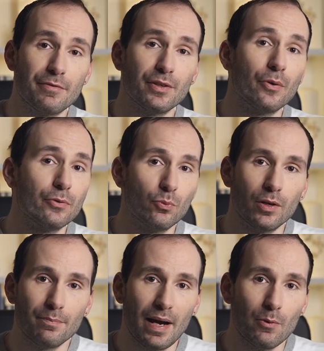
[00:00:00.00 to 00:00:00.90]
note
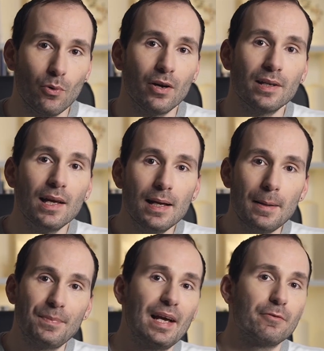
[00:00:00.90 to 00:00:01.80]
one by one
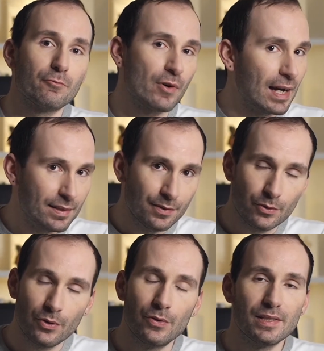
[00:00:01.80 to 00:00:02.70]
and write in the
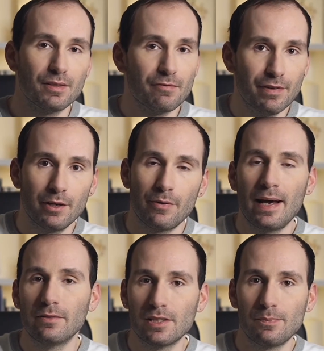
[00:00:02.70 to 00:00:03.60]
notes and figure
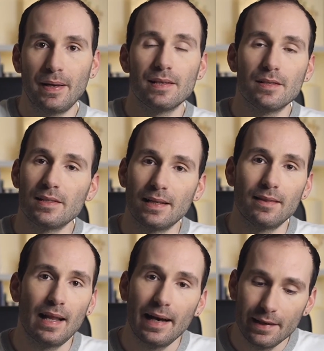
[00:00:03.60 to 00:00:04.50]
out the spaces and
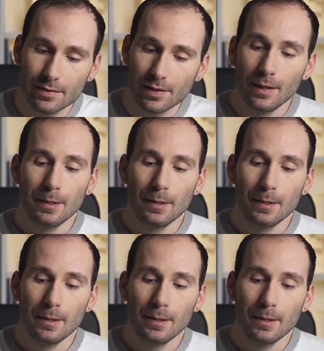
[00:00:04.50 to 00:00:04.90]
lines.